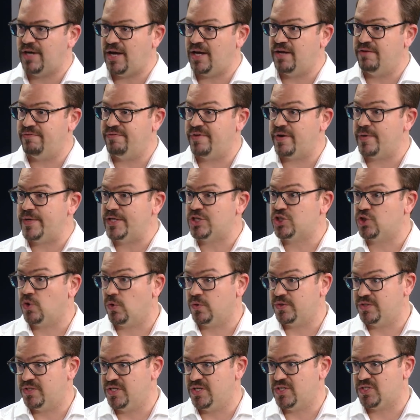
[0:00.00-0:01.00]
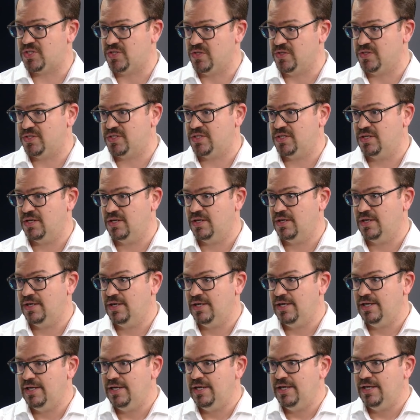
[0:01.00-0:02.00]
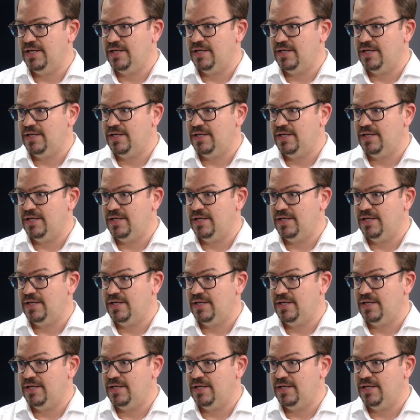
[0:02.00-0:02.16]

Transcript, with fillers: at a very short distance. Okay, but